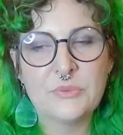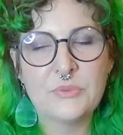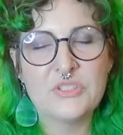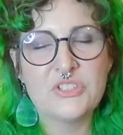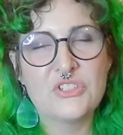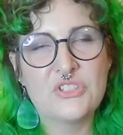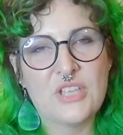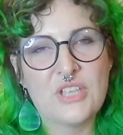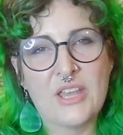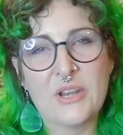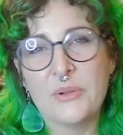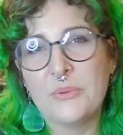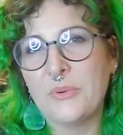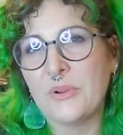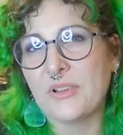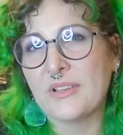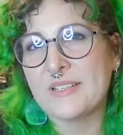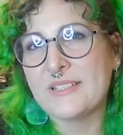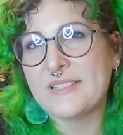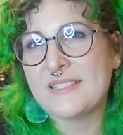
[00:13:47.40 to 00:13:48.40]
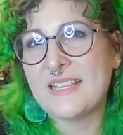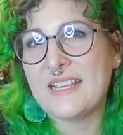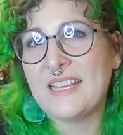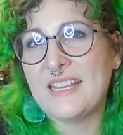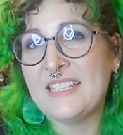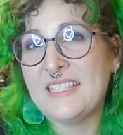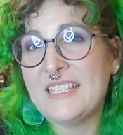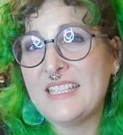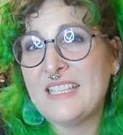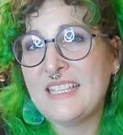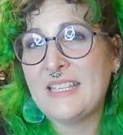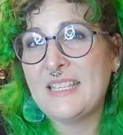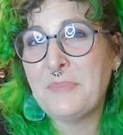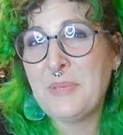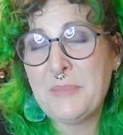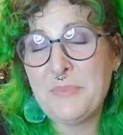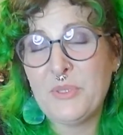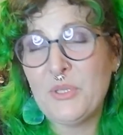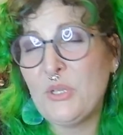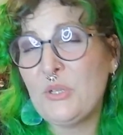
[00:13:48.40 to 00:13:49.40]
shadow work, is that
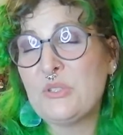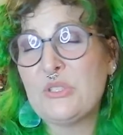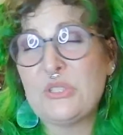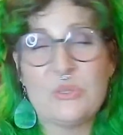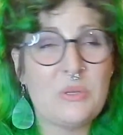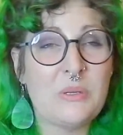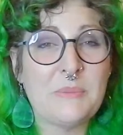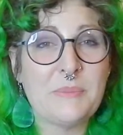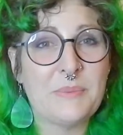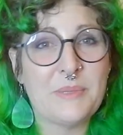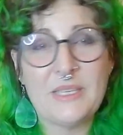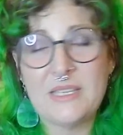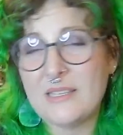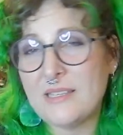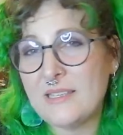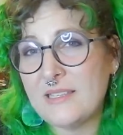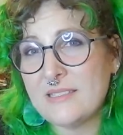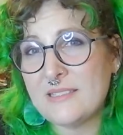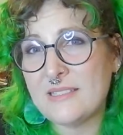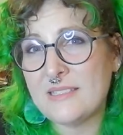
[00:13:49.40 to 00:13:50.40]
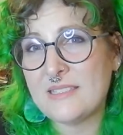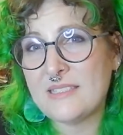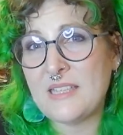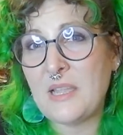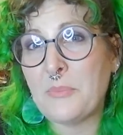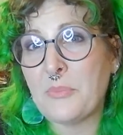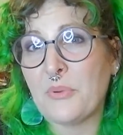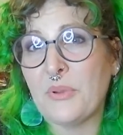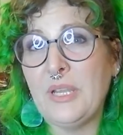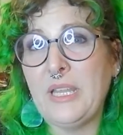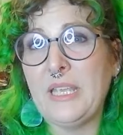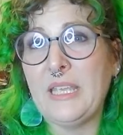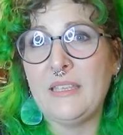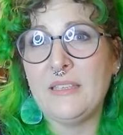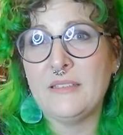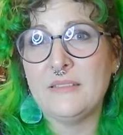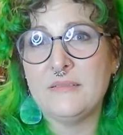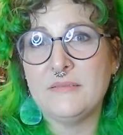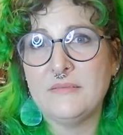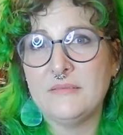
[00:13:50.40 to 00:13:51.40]
people don't do it because it's not pretty.
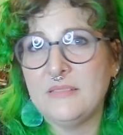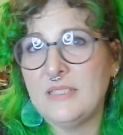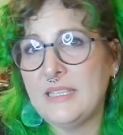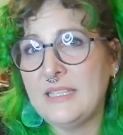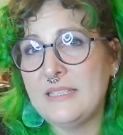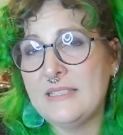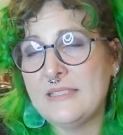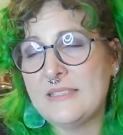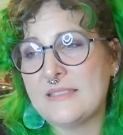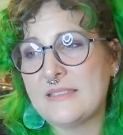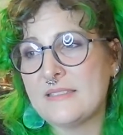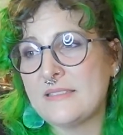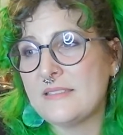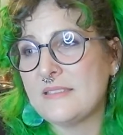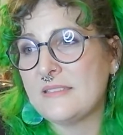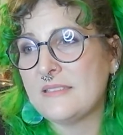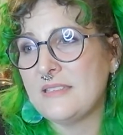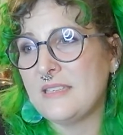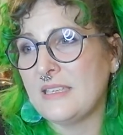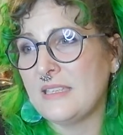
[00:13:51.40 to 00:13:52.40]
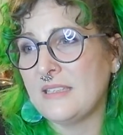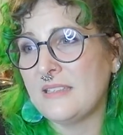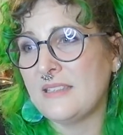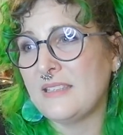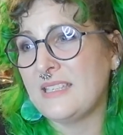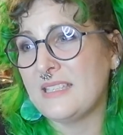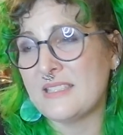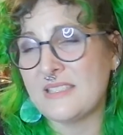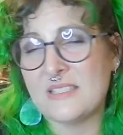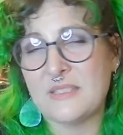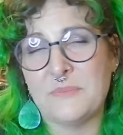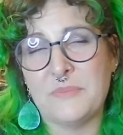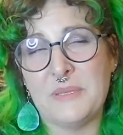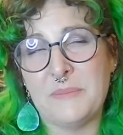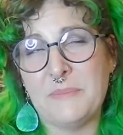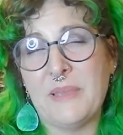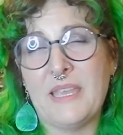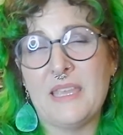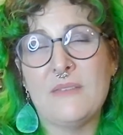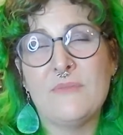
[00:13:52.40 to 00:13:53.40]
It gets to be
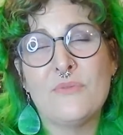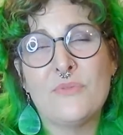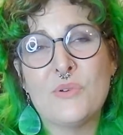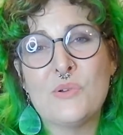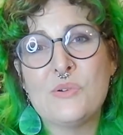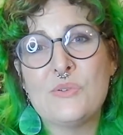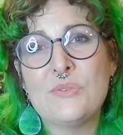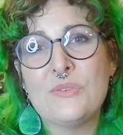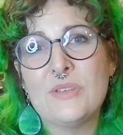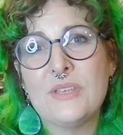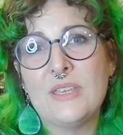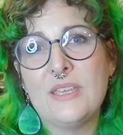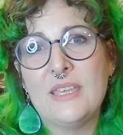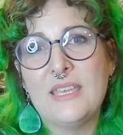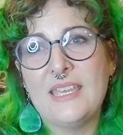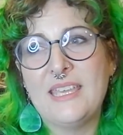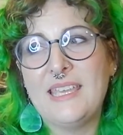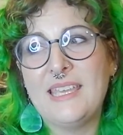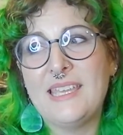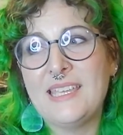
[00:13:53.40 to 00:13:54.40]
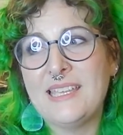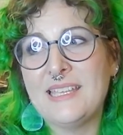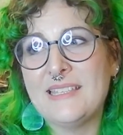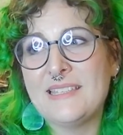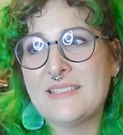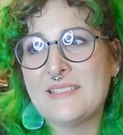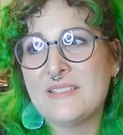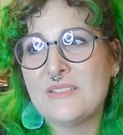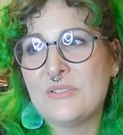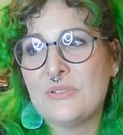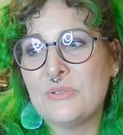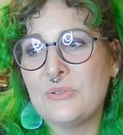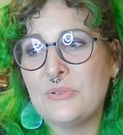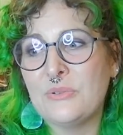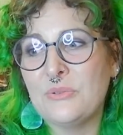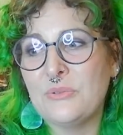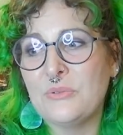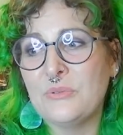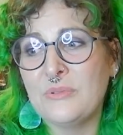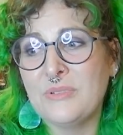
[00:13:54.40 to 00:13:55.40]
painful. It gets
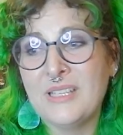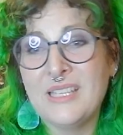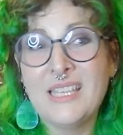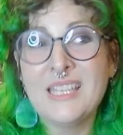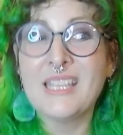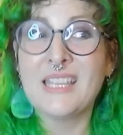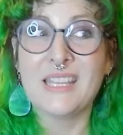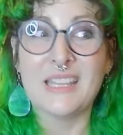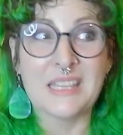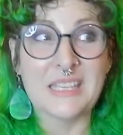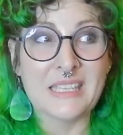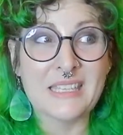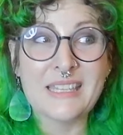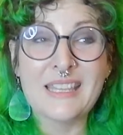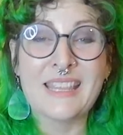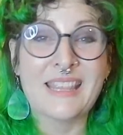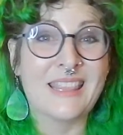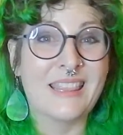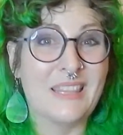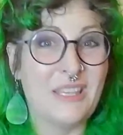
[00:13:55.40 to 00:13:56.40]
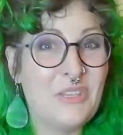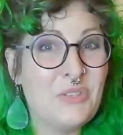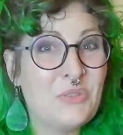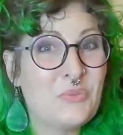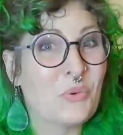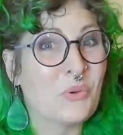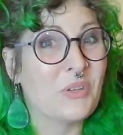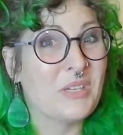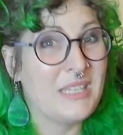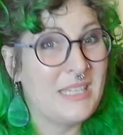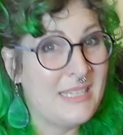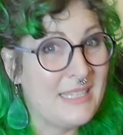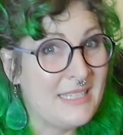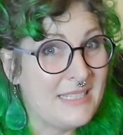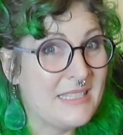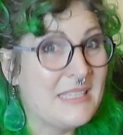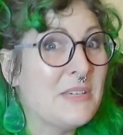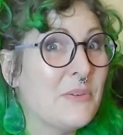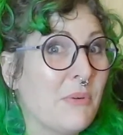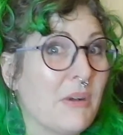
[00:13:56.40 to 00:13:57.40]
to, like, these were
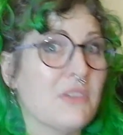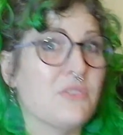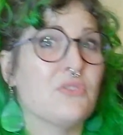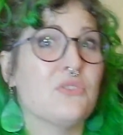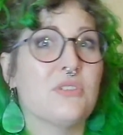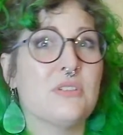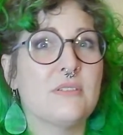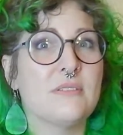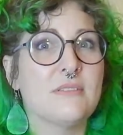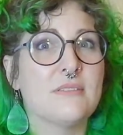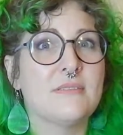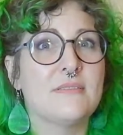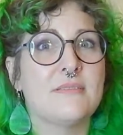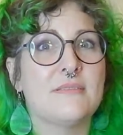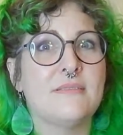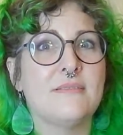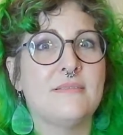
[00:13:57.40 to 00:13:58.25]
easy questions.